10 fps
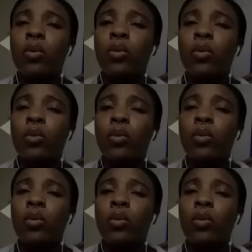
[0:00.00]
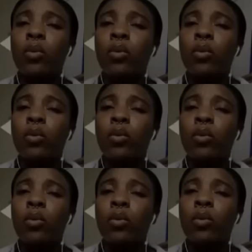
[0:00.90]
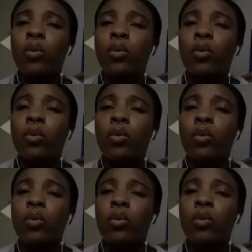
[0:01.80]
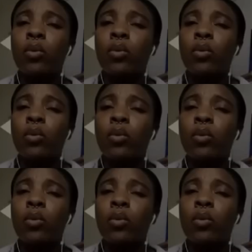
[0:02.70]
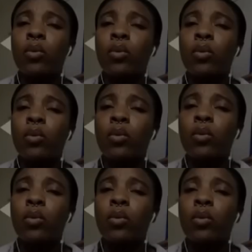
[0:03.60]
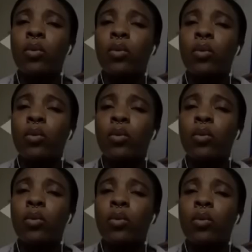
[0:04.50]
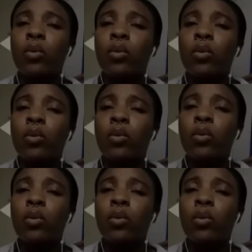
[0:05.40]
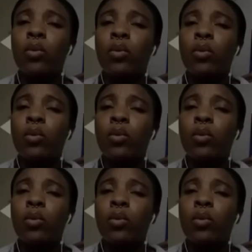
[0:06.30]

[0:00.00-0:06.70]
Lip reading: No words are spoken by the person on screen.